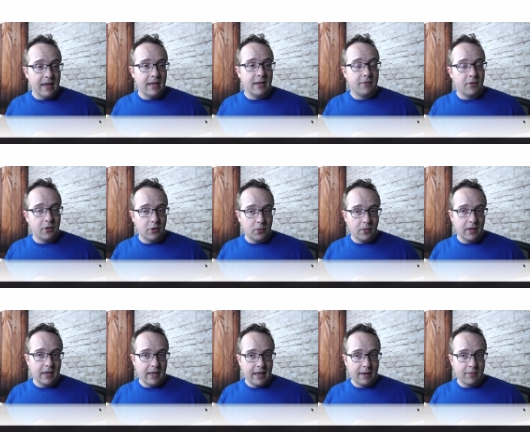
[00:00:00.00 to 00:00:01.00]
If you do want
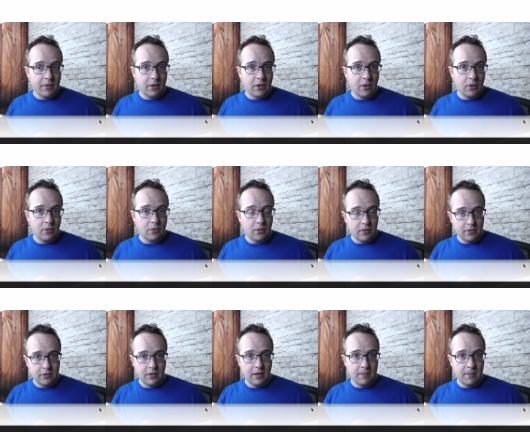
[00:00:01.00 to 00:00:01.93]
to have the code, or the, sorry,